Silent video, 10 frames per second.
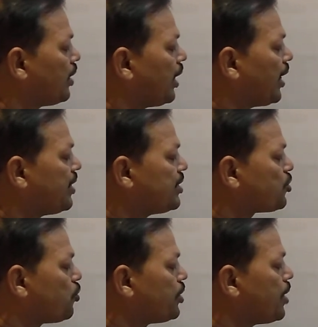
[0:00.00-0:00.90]
and this
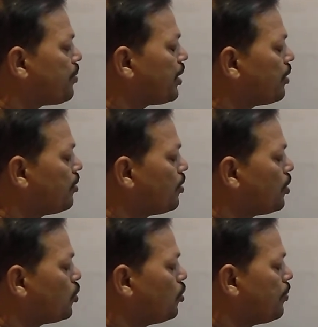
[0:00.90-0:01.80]
sodium ion
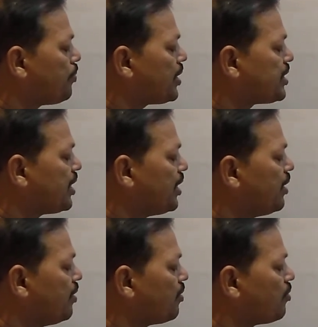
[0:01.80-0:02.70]
will present
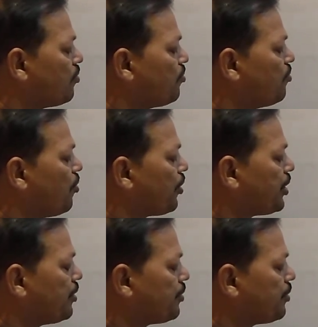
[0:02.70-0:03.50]
in void.